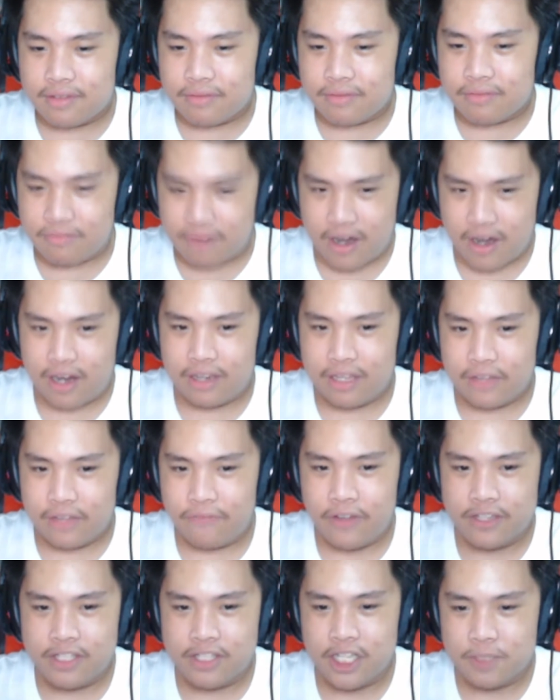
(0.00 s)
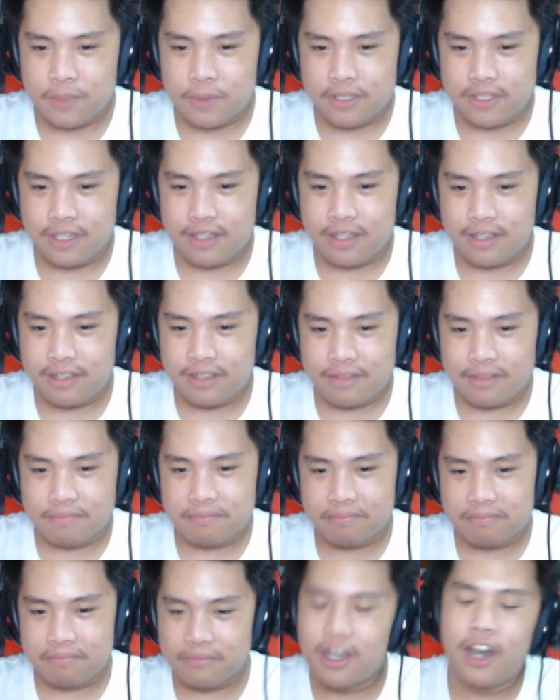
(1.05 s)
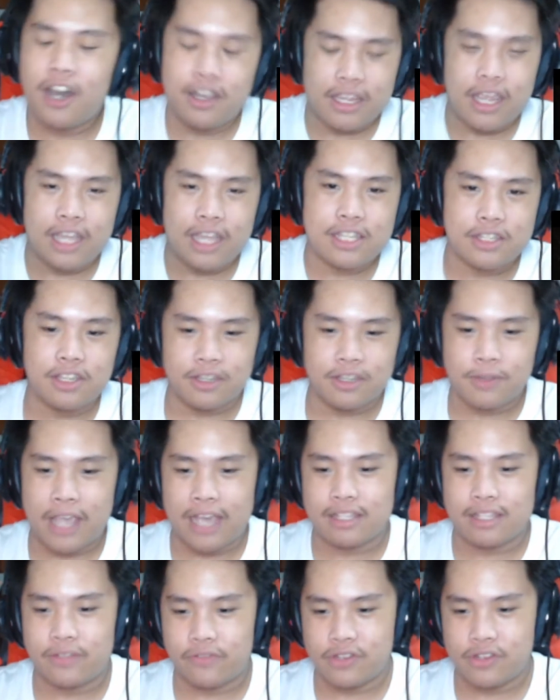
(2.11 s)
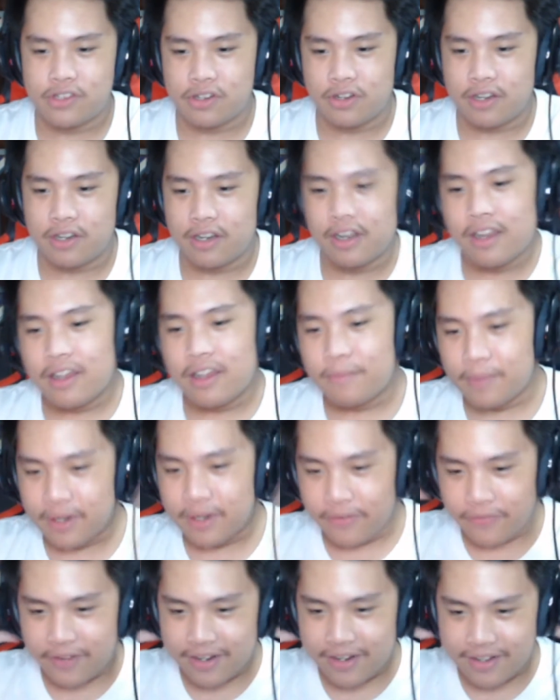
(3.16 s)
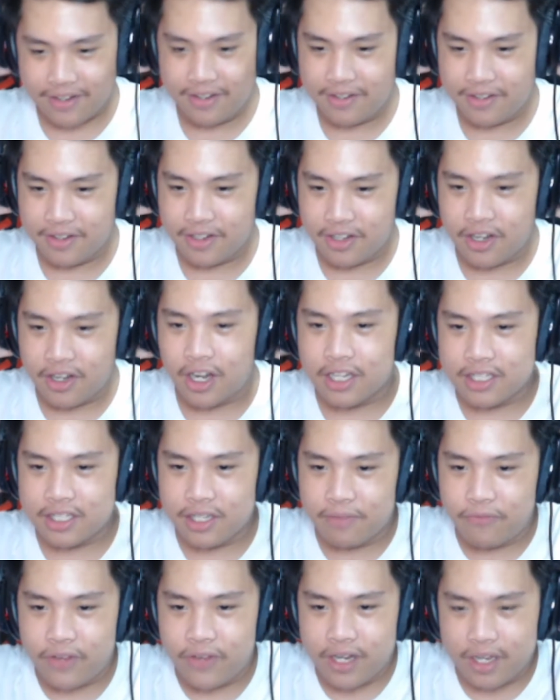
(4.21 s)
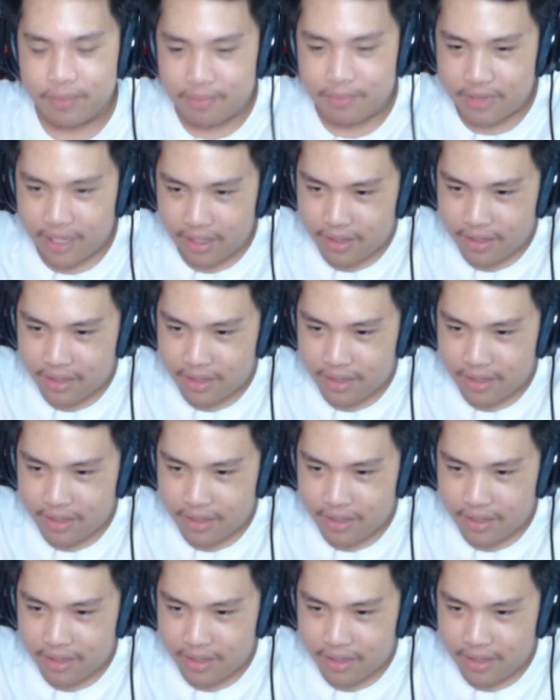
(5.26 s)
Right, that face tells me he's not. Oh yeah, he's gonna cast it for sure. Motherfucker, you're gonna cause a fucking like.